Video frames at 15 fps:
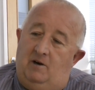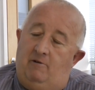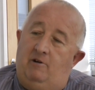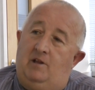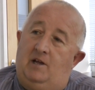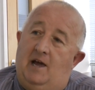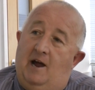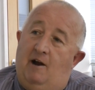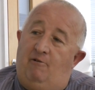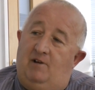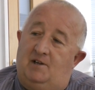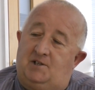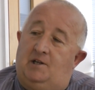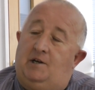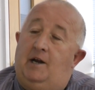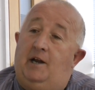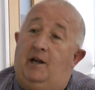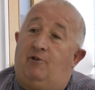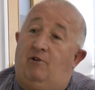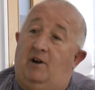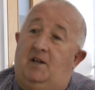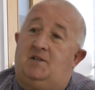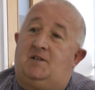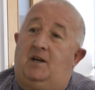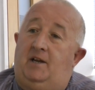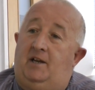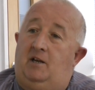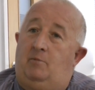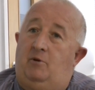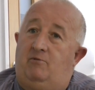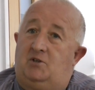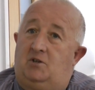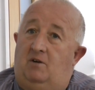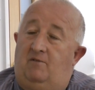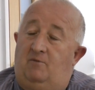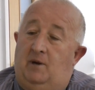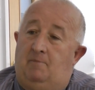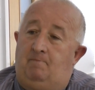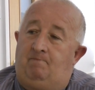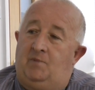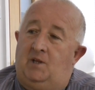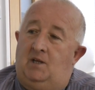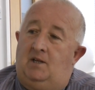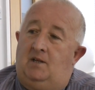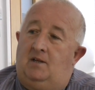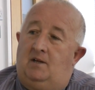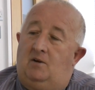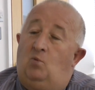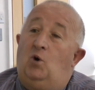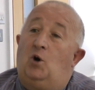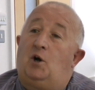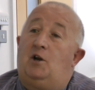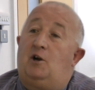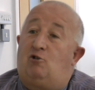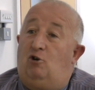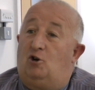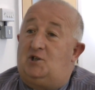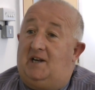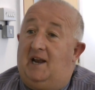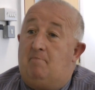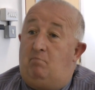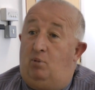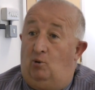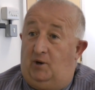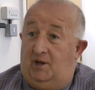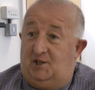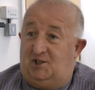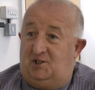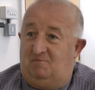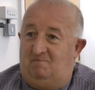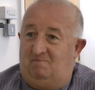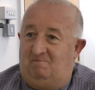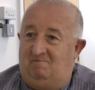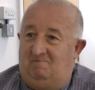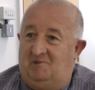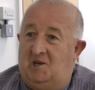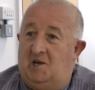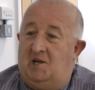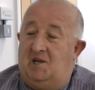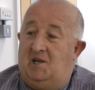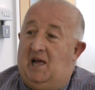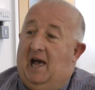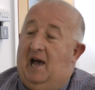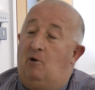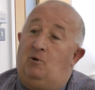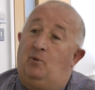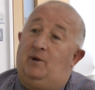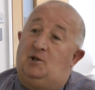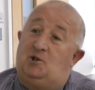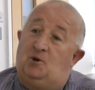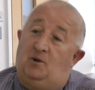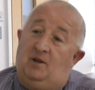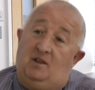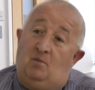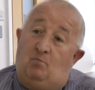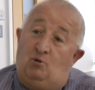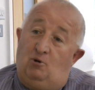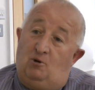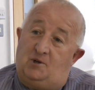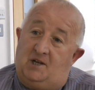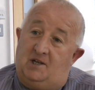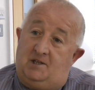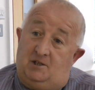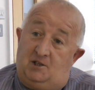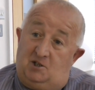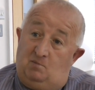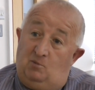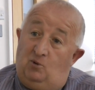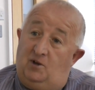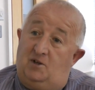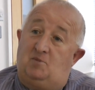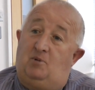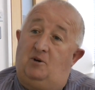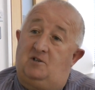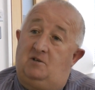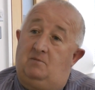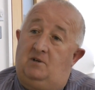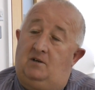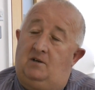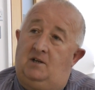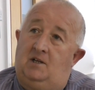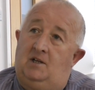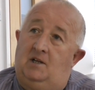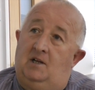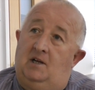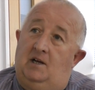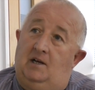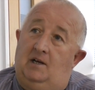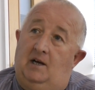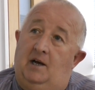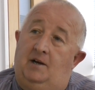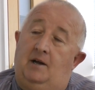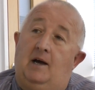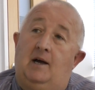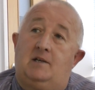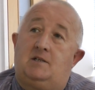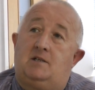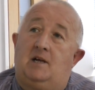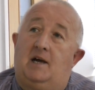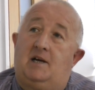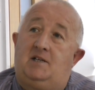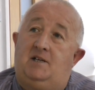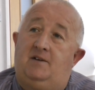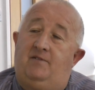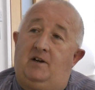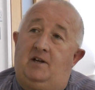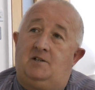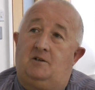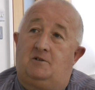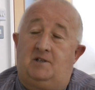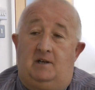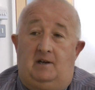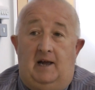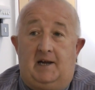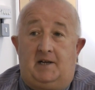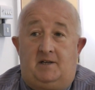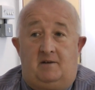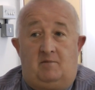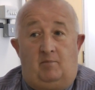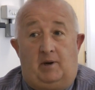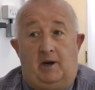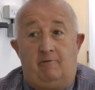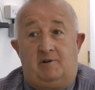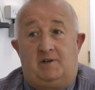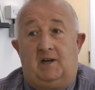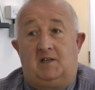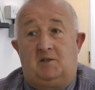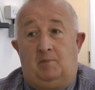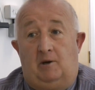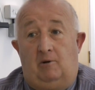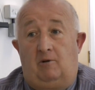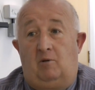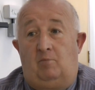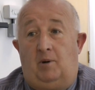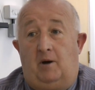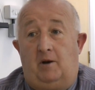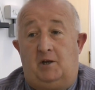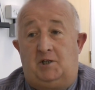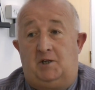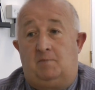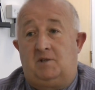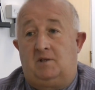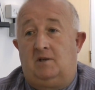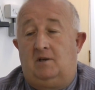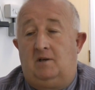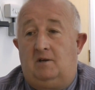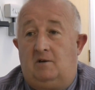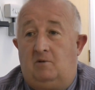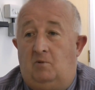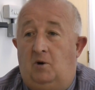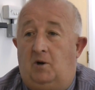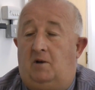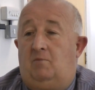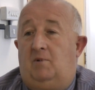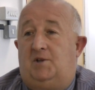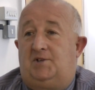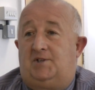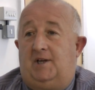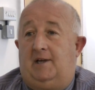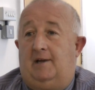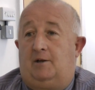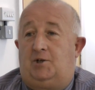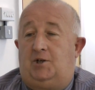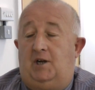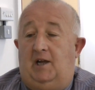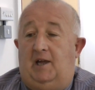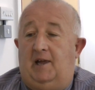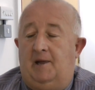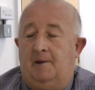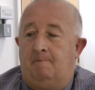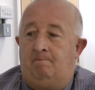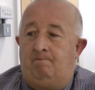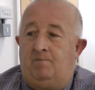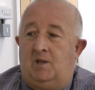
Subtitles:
where are the areas, the nitty-gritties that need to be resolved? Well, working across LEP borders. How do we ensure that the process is smooth as possible? And as activities are selected and prioritised by local partnerships working with CLG,